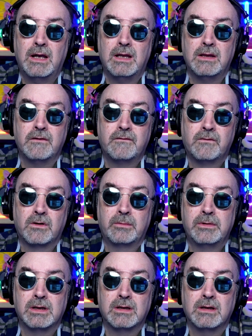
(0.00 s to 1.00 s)
and the
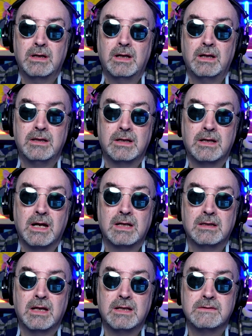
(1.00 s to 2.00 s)
formula and the
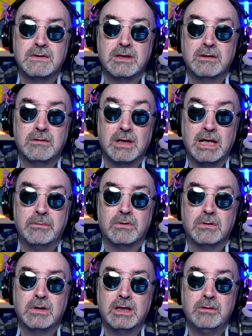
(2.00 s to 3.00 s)
guidelines that the
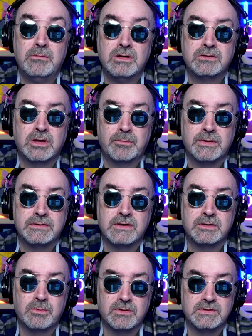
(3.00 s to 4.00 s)
label music
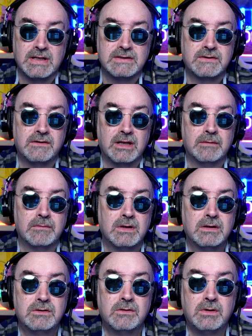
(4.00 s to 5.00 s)
business presents to them
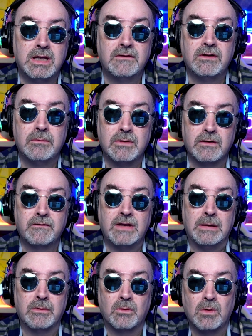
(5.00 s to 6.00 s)
to give them their
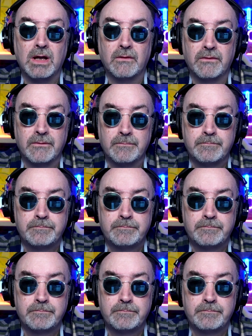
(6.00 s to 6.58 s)
fame and wealth.